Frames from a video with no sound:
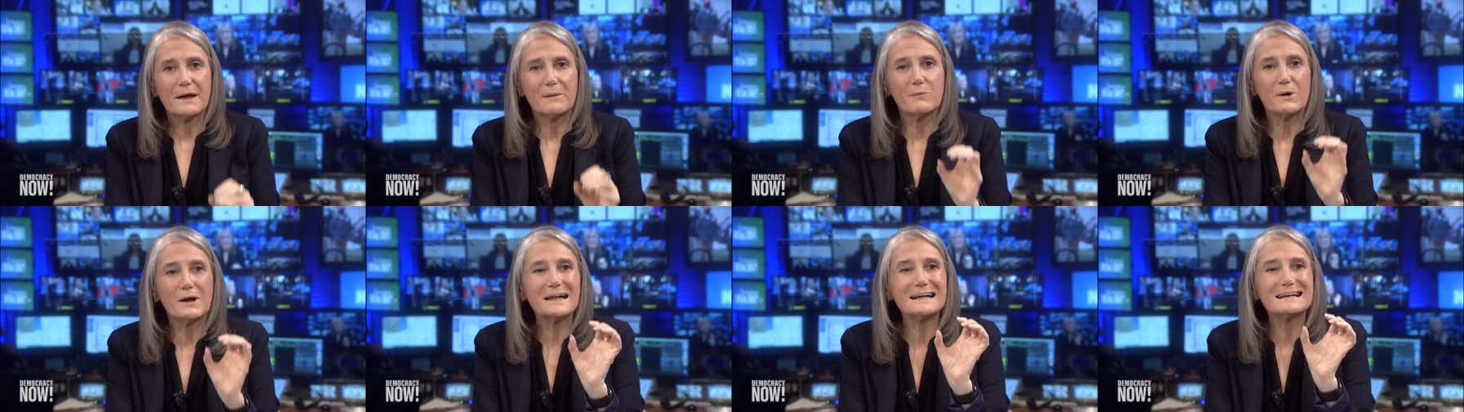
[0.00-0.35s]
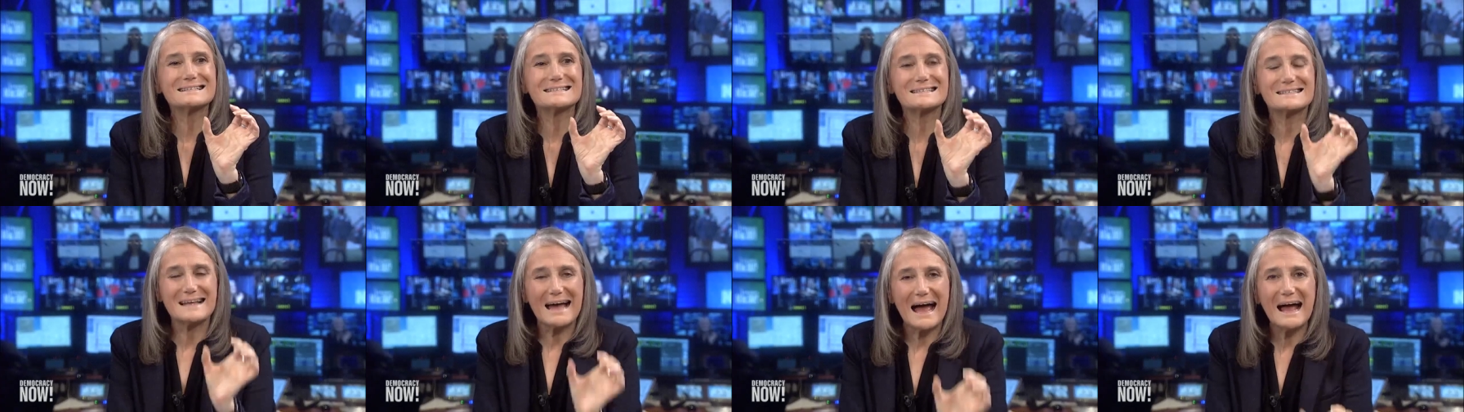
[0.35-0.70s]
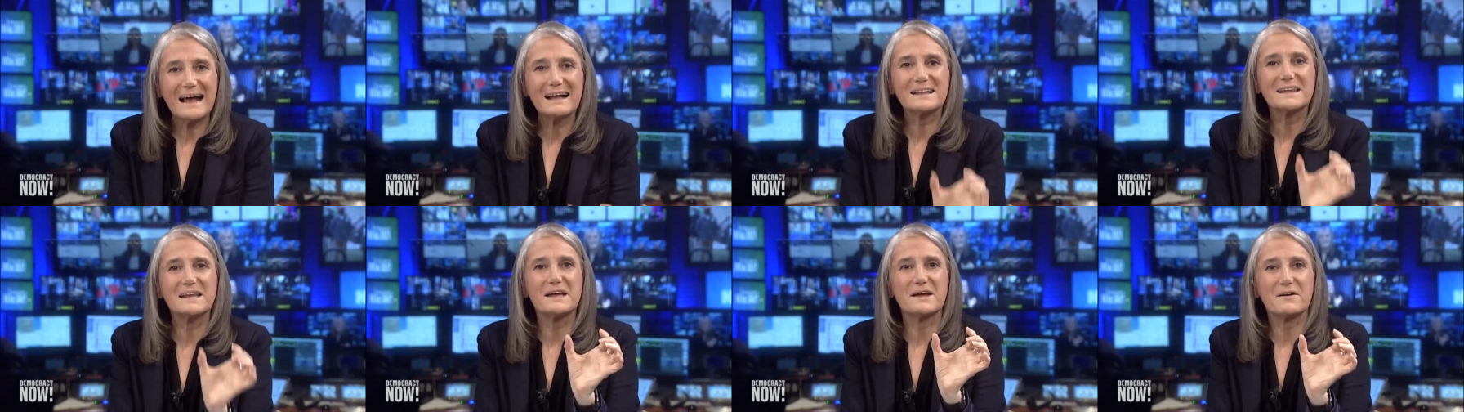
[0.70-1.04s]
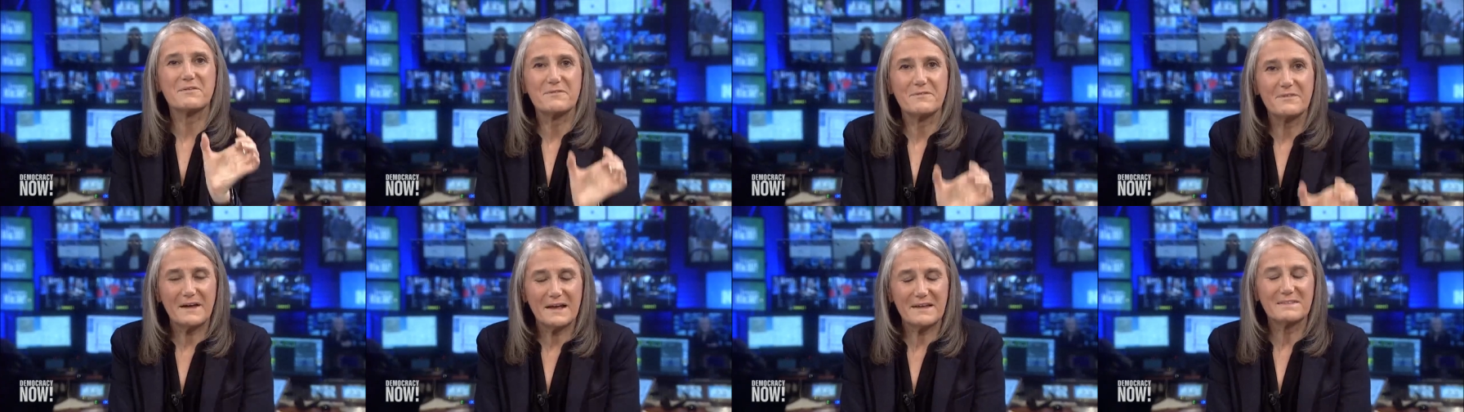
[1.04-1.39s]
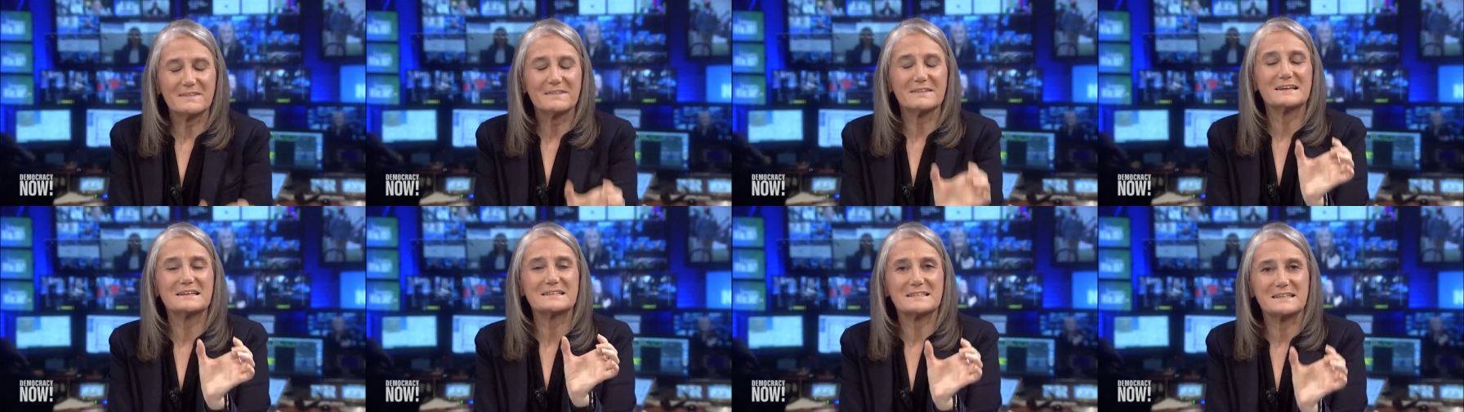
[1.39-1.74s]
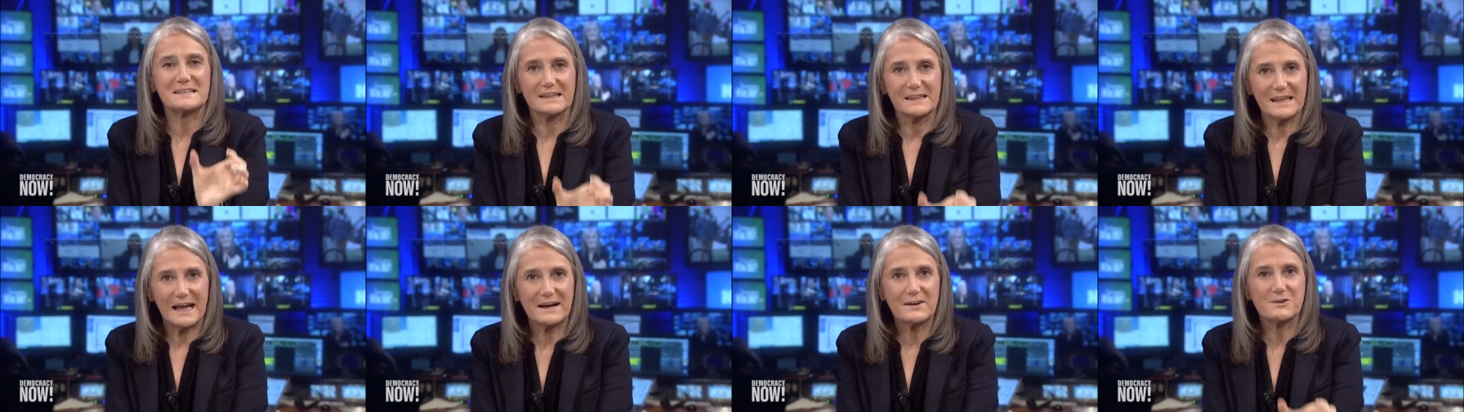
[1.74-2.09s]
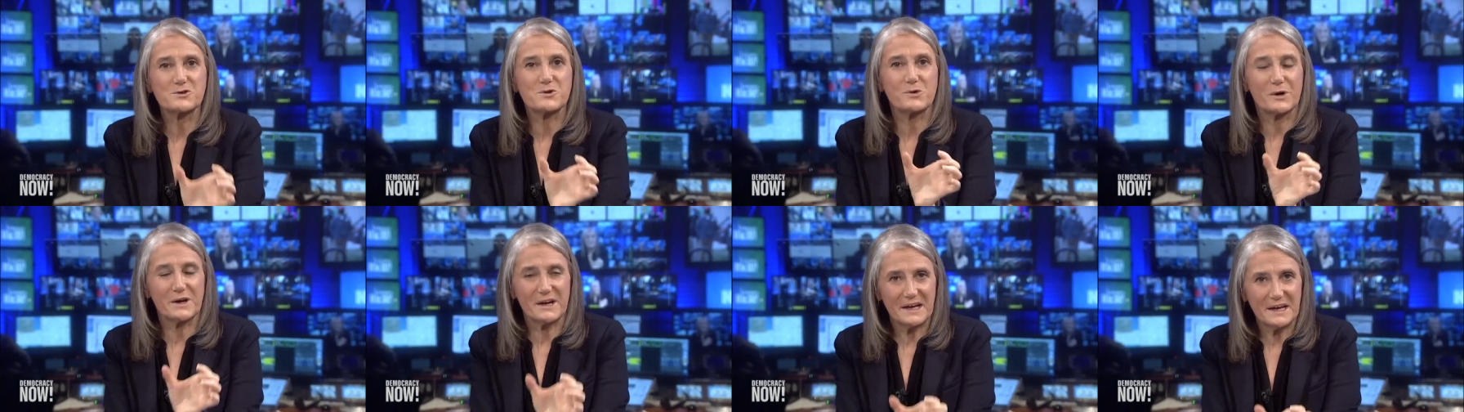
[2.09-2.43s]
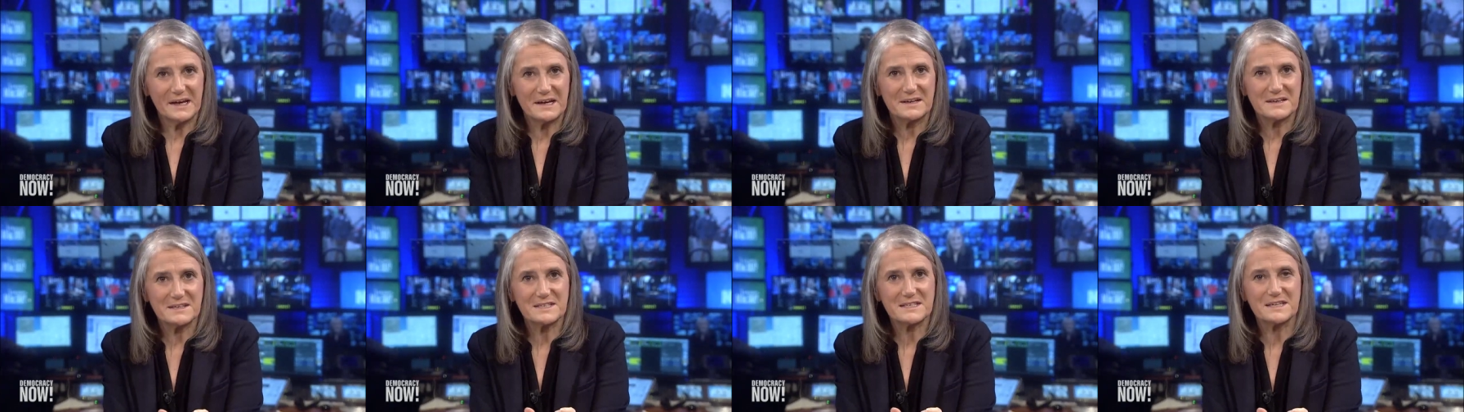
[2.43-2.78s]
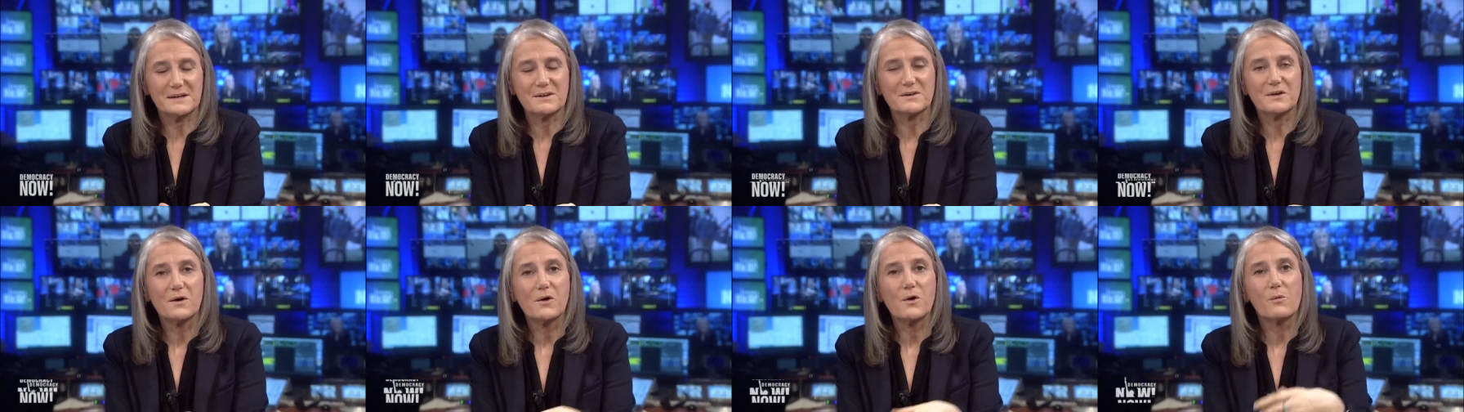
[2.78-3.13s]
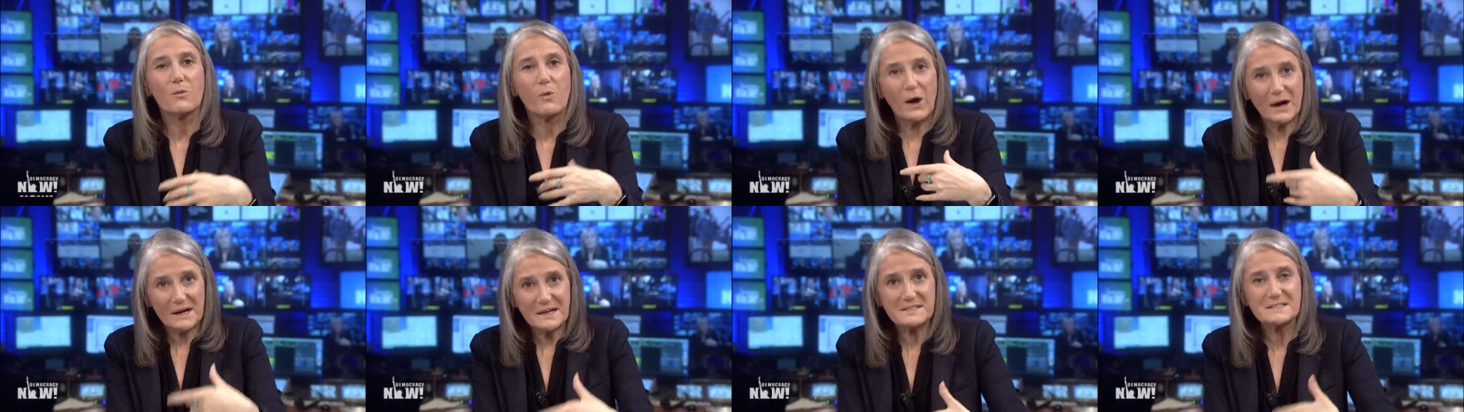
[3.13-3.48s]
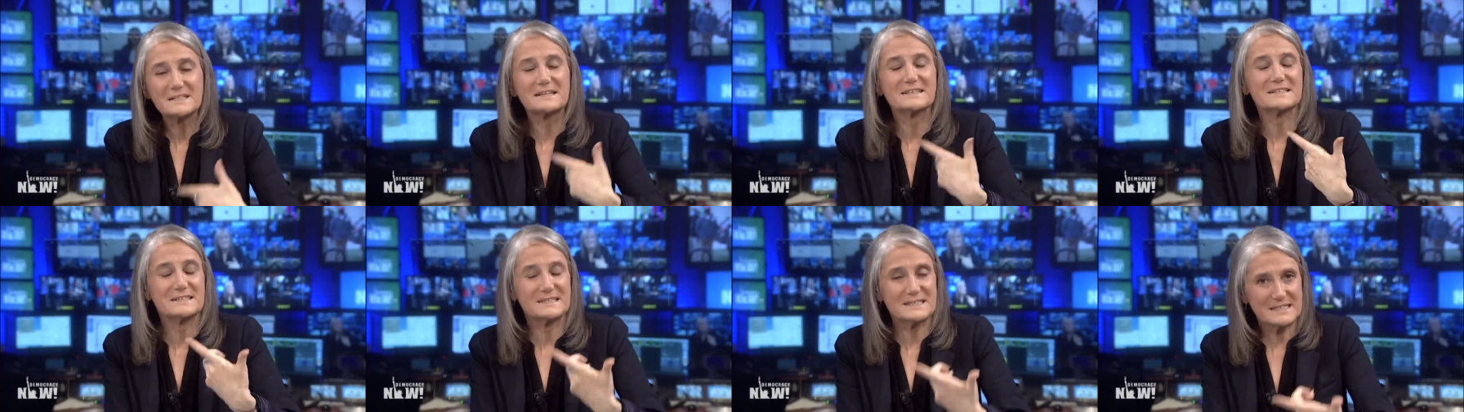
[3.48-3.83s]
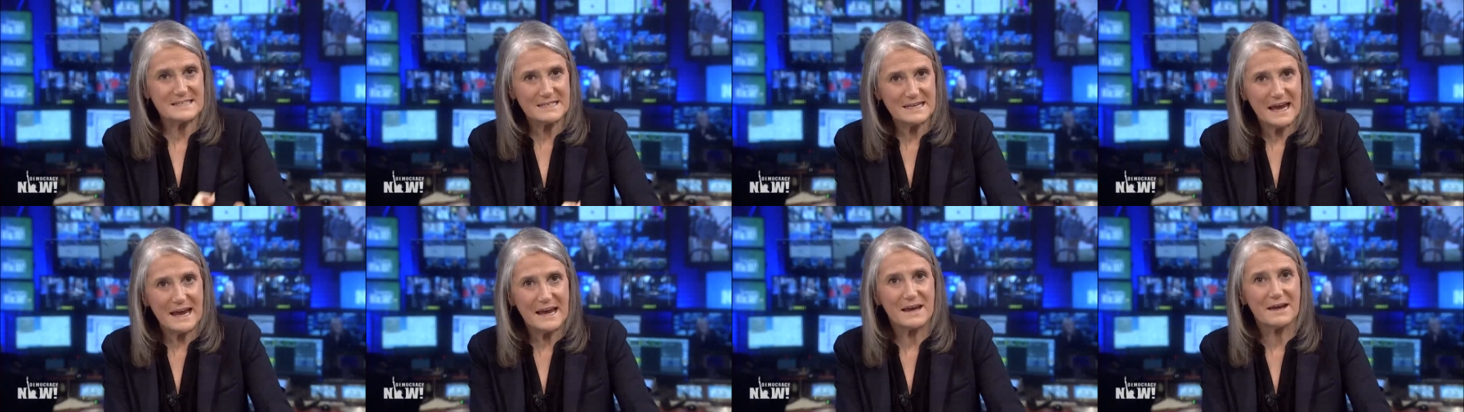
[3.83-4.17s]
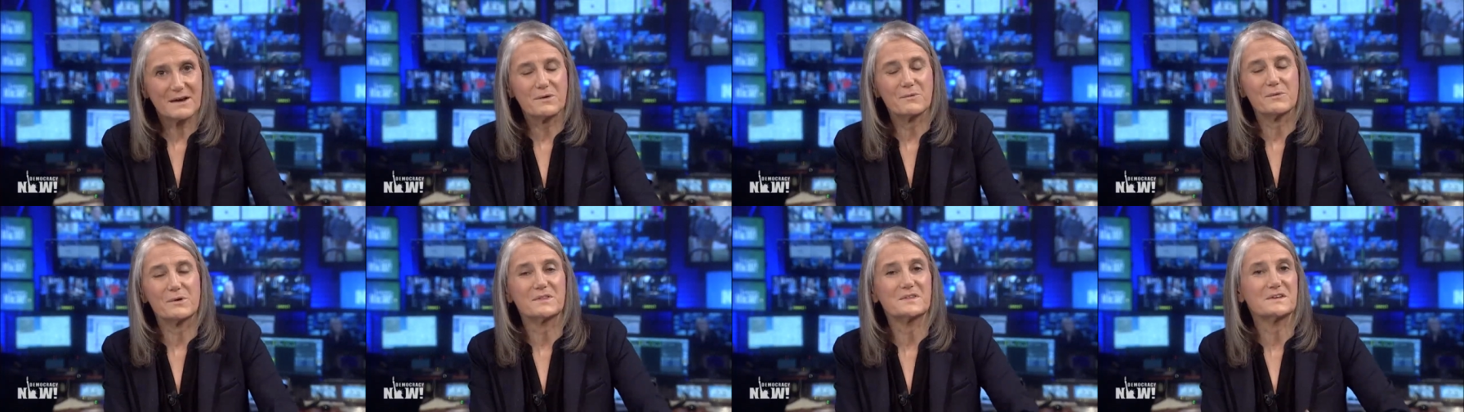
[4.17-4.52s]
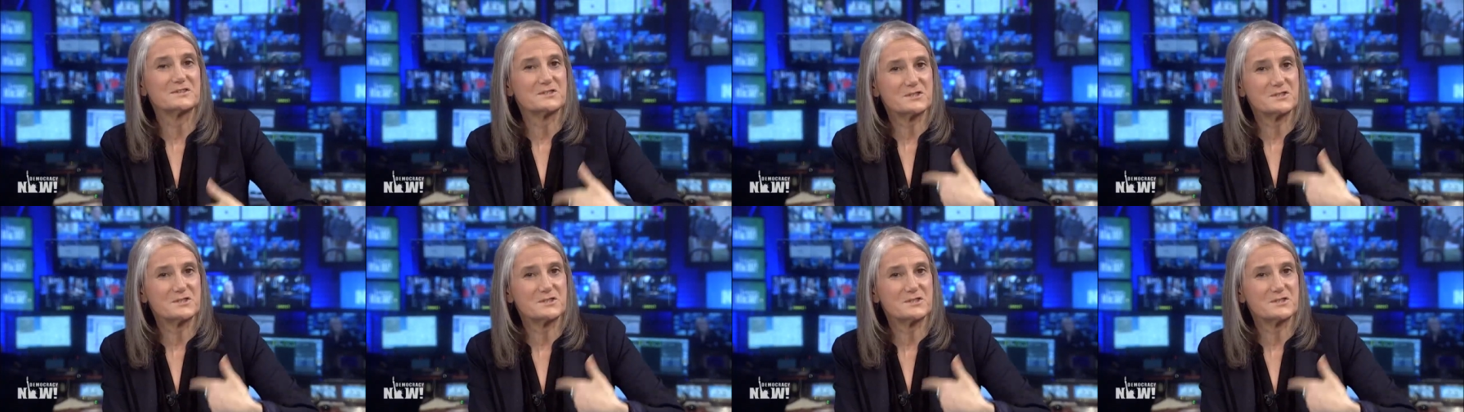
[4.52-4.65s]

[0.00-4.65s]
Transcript: what exactly a faithless elector is and what is at stake with the